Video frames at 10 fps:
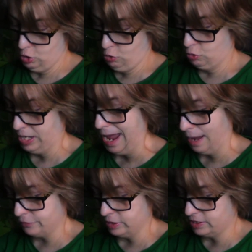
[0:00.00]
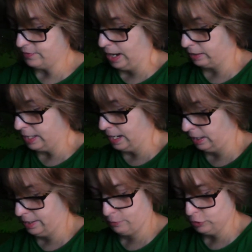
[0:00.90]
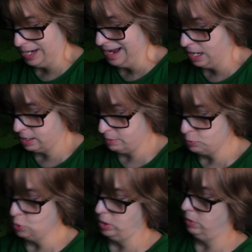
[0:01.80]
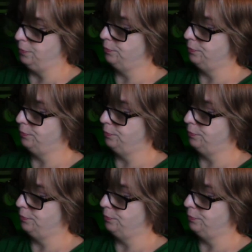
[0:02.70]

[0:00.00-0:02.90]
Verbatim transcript: Well, calves and these fat cattle never die, immortal